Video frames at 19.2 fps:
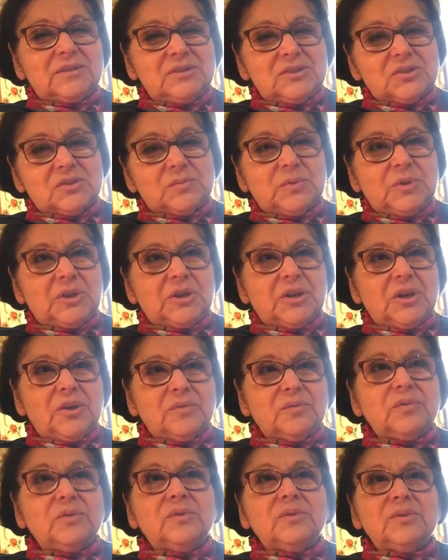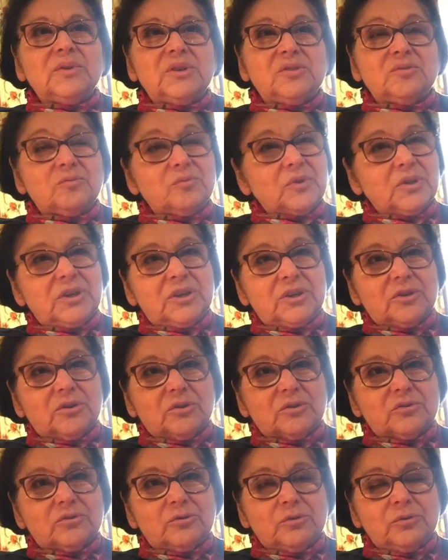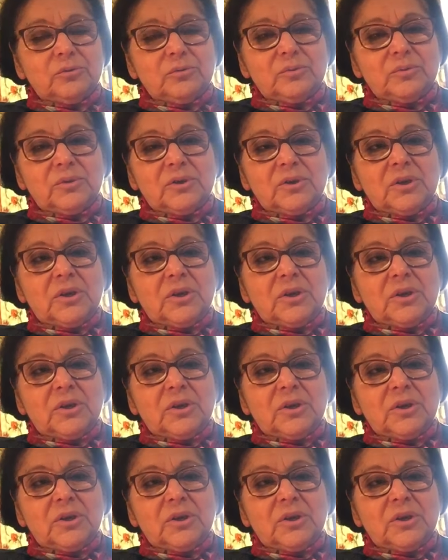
just be careful, it's really not true.